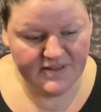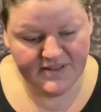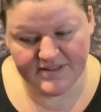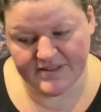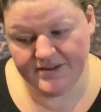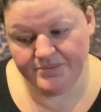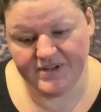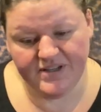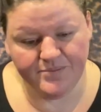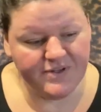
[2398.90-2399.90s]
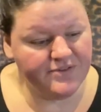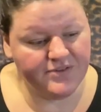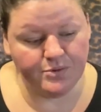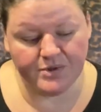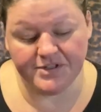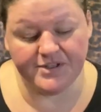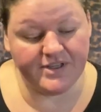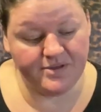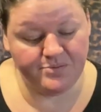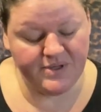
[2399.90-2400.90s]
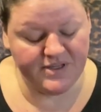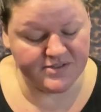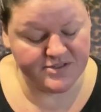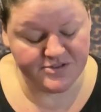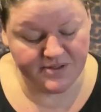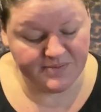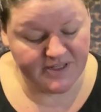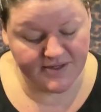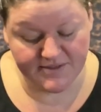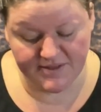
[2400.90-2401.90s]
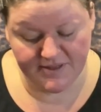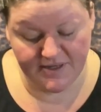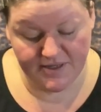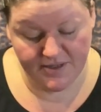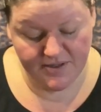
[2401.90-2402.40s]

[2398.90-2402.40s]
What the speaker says: it can be a beautiful world, it can be extremely ugly.